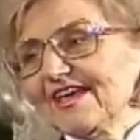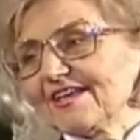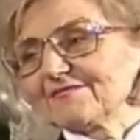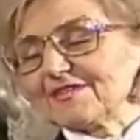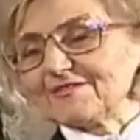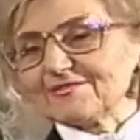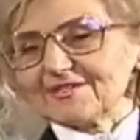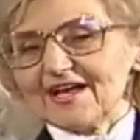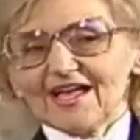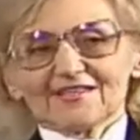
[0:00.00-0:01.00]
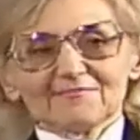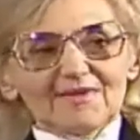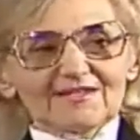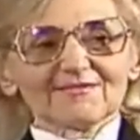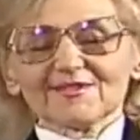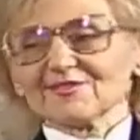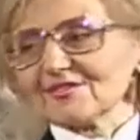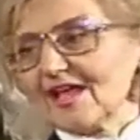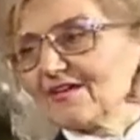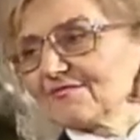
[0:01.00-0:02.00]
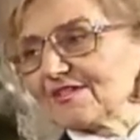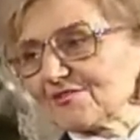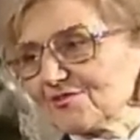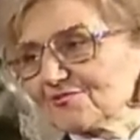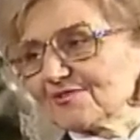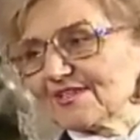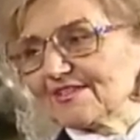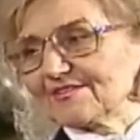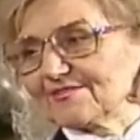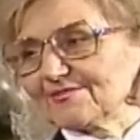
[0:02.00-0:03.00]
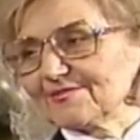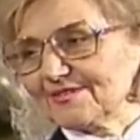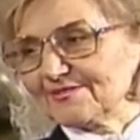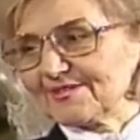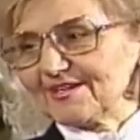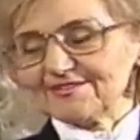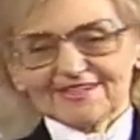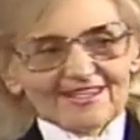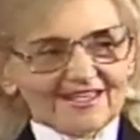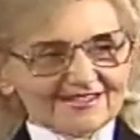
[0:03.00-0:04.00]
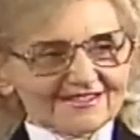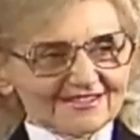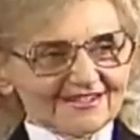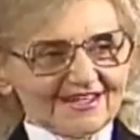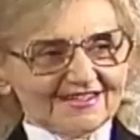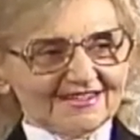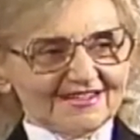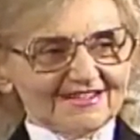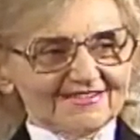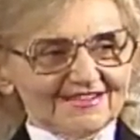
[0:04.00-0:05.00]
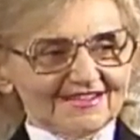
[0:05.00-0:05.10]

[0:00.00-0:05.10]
and with your kind permission, I will show it to your audience okay. right now.